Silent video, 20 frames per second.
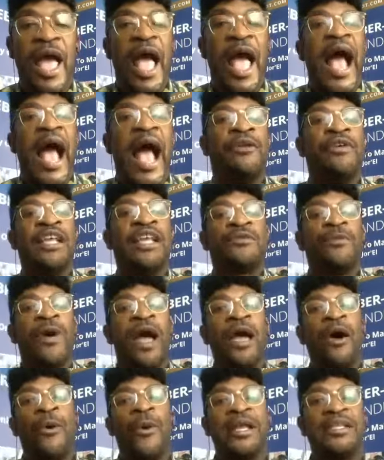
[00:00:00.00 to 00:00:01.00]
And the reason why
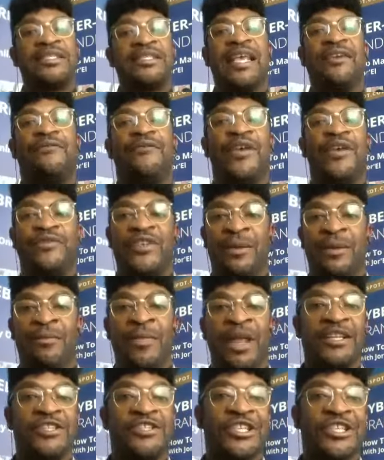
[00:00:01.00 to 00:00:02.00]
I always say 15
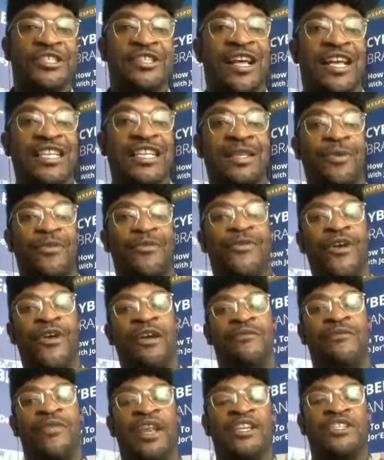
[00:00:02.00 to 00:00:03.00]
minutes, just lastly before
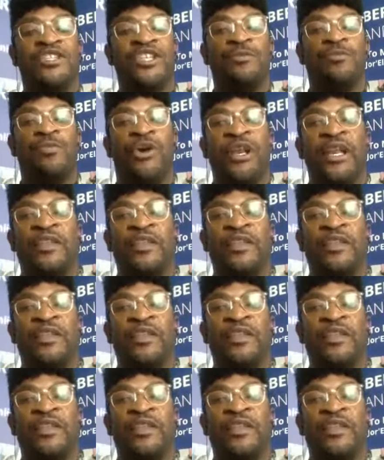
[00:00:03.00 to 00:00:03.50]
I finish this point,